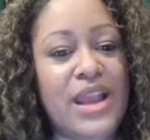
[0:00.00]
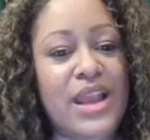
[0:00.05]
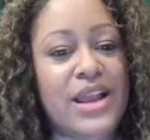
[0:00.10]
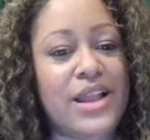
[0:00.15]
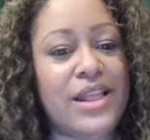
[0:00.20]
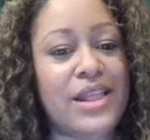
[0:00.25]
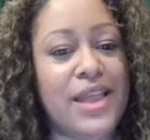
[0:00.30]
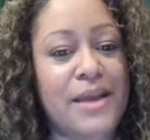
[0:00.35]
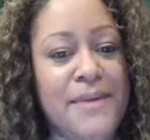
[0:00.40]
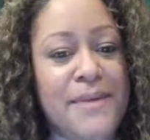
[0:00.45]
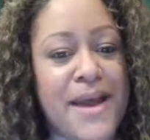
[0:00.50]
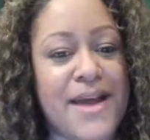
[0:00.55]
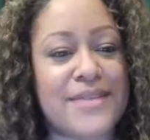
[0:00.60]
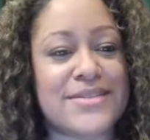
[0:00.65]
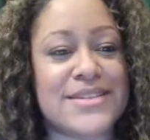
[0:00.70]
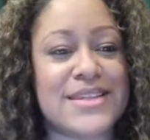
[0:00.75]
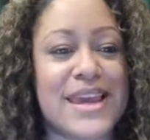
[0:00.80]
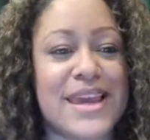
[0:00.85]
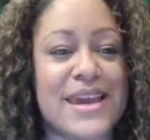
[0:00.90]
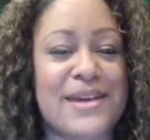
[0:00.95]

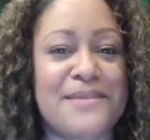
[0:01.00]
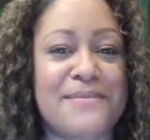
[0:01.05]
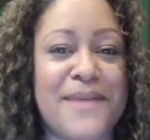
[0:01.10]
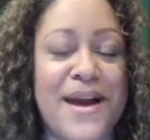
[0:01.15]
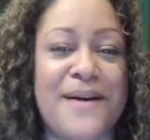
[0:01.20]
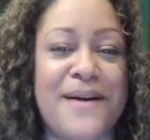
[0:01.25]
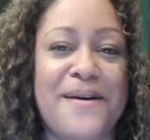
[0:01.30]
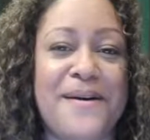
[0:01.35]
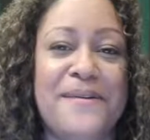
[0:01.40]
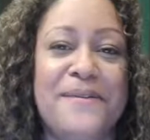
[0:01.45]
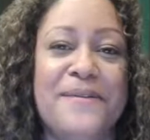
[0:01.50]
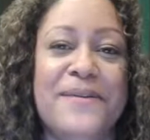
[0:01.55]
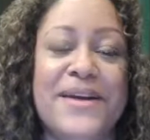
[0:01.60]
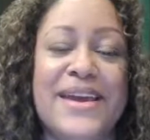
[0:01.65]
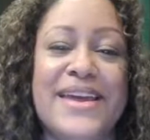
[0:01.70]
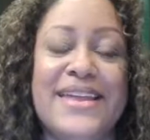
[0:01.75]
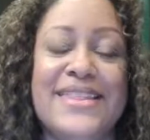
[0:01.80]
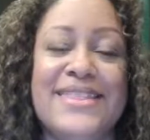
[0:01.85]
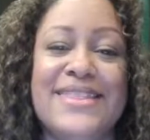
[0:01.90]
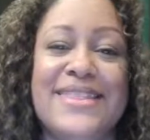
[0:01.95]
Clubhouse came out
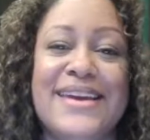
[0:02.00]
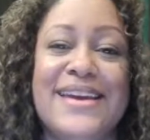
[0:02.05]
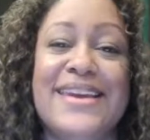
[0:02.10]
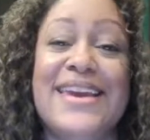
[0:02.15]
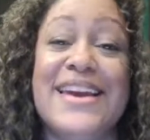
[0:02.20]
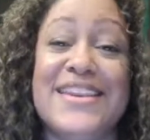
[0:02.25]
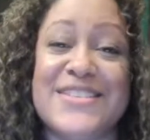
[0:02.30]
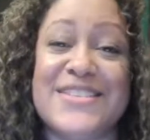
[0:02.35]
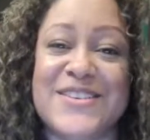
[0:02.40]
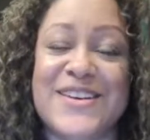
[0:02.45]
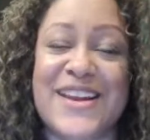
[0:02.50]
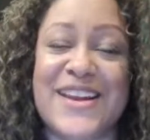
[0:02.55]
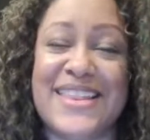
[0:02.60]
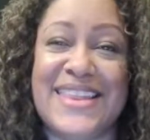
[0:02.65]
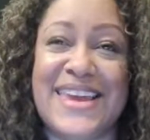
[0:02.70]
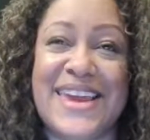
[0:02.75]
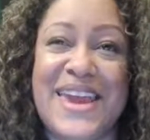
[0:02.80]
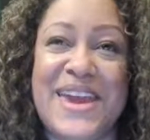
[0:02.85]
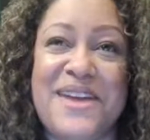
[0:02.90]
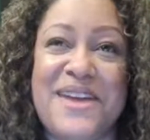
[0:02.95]
with yesterday.
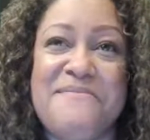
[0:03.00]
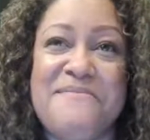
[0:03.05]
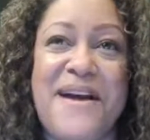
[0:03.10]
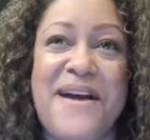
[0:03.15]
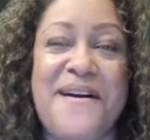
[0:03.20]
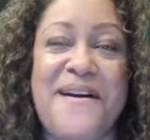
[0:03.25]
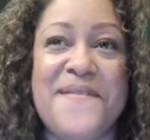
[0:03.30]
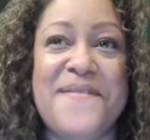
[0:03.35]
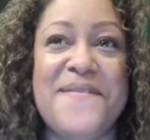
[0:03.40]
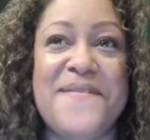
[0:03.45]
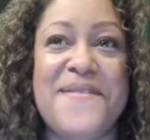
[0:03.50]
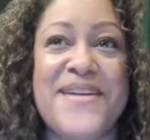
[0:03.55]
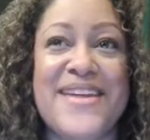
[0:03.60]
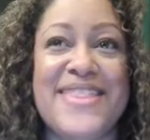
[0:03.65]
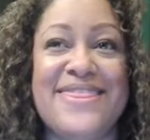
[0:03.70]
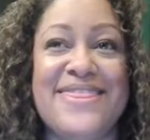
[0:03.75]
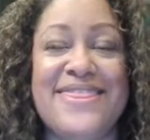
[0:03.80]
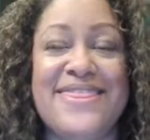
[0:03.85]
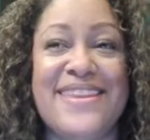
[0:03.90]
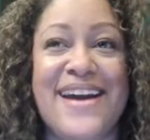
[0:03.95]
They came out with
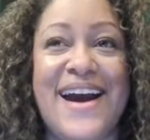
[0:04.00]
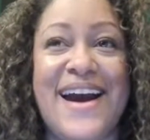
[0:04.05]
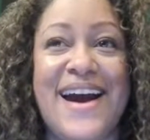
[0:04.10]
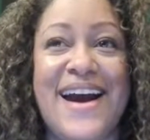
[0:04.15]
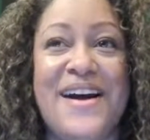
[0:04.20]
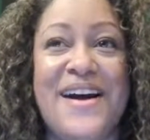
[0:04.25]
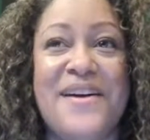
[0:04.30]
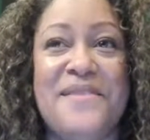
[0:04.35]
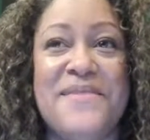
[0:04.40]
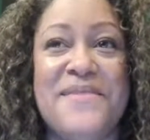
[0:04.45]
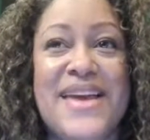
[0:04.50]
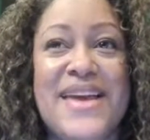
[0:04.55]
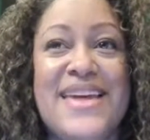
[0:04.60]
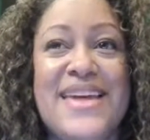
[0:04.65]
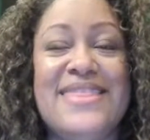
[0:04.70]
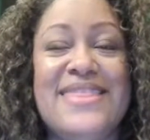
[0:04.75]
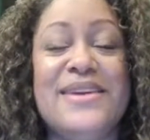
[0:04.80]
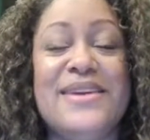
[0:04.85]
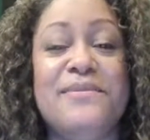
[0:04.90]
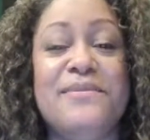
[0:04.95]

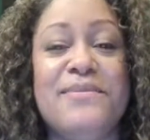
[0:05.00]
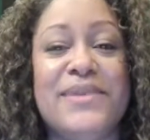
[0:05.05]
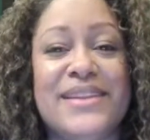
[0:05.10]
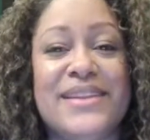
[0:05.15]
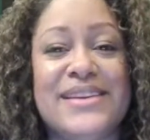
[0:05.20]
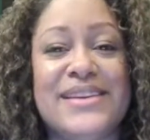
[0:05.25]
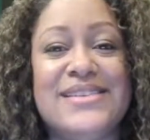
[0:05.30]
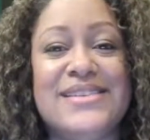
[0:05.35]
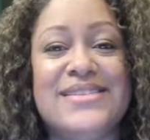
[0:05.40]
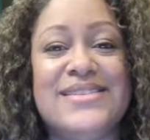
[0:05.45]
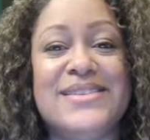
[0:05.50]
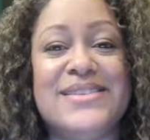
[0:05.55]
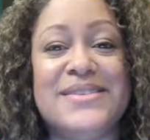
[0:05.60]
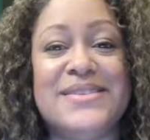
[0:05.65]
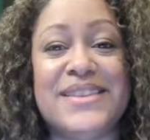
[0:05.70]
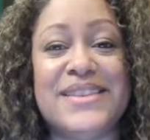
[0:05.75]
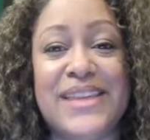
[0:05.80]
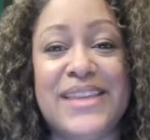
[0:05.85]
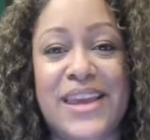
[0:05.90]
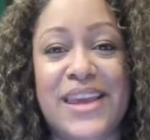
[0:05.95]
the ability to
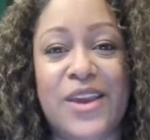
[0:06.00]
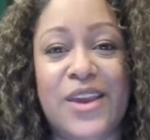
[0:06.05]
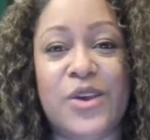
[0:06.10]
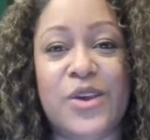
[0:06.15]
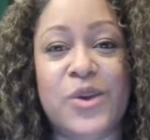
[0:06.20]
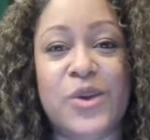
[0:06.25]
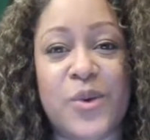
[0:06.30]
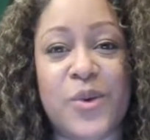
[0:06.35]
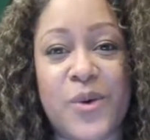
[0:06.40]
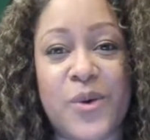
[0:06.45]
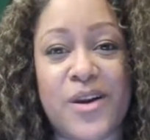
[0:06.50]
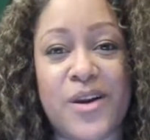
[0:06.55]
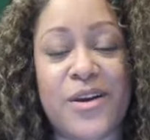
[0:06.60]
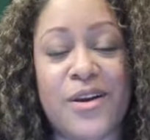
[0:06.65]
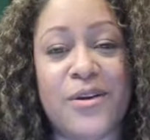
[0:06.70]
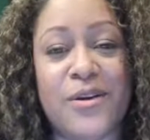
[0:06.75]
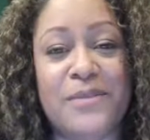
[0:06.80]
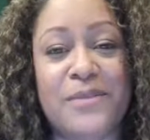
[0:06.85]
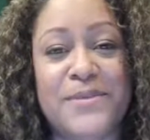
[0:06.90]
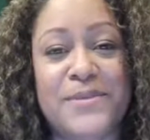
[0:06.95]
link your
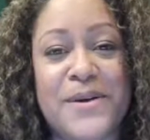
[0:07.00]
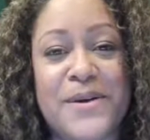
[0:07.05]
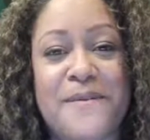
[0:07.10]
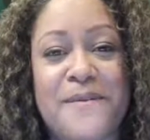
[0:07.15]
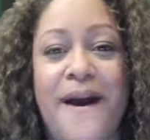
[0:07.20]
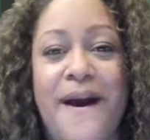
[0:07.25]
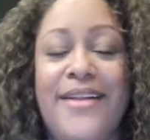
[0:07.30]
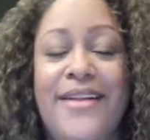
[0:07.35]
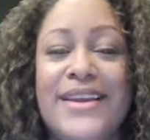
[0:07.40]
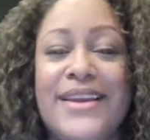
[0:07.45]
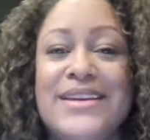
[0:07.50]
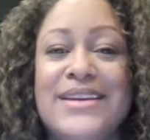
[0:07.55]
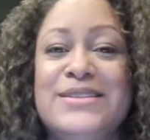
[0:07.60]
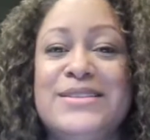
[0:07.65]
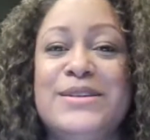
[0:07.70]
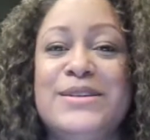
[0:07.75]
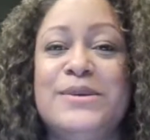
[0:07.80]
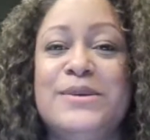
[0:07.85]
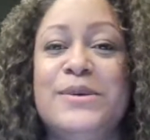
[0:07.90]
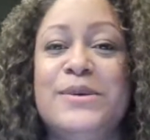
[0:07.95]
crypto wallet
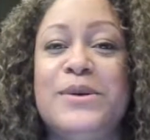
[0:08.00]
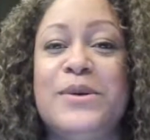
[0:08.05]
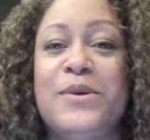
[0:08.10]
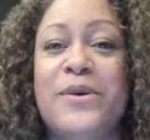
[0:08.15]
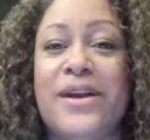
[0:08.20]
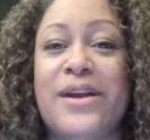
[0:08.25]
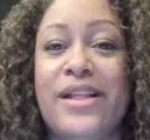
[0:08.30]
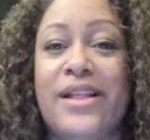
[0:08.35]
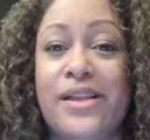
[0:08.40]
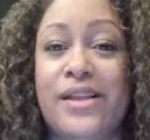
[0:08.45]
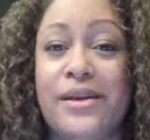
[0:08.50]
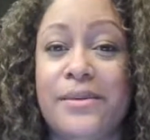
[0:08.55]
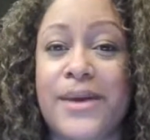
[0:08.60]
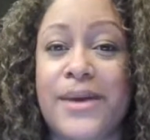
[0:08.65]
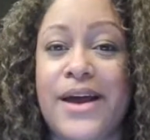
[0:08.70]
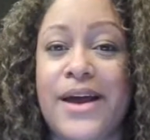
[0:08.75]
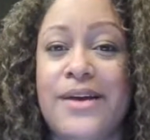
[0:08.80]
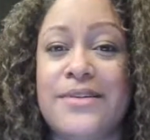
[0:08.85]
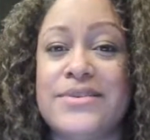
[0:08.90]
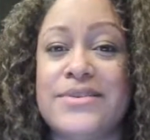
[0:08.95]
to your
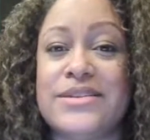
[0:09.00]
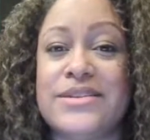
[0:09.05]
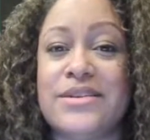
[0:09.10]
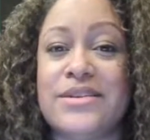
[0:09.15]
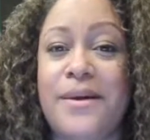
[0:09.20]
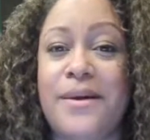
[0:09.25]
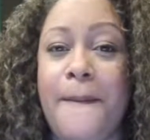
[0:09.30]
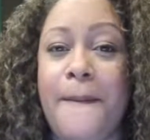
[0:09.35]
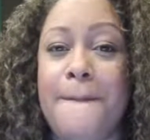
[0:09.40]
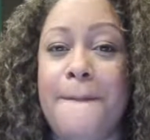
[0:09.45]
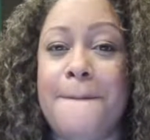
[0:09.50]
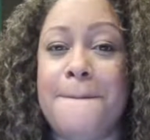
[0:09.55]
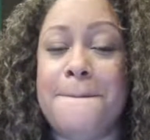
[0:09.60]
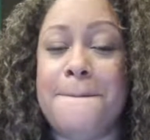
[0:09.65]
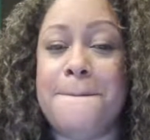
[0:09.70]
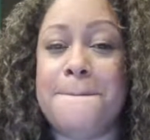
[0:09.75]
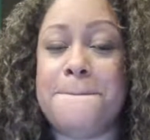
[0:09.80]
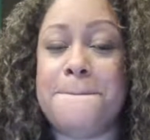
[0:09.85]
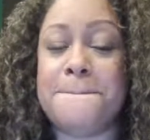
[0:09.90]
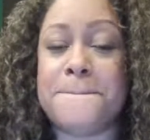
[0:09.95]
Clubhouse
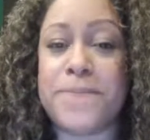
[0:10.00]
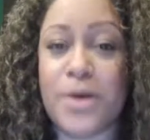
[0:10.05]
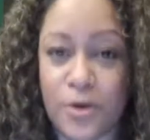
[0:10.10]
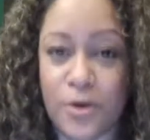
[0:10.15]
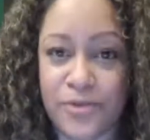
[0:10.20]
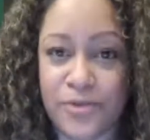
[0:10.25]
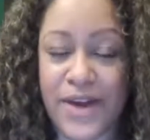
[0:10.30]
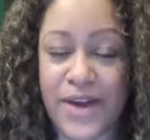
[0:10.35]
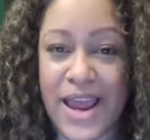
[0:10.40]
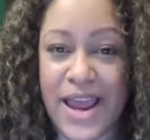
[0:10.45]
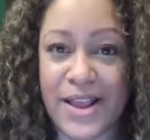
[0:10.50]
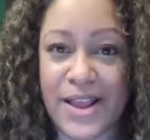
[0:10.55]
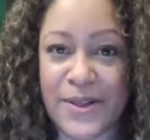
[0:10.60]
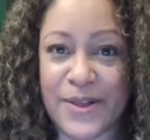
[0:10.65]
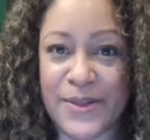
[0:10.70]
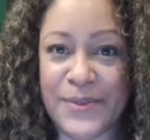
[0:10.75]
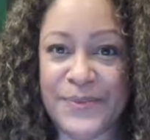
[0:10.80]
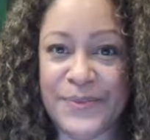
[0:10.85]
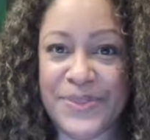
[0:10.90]
profile.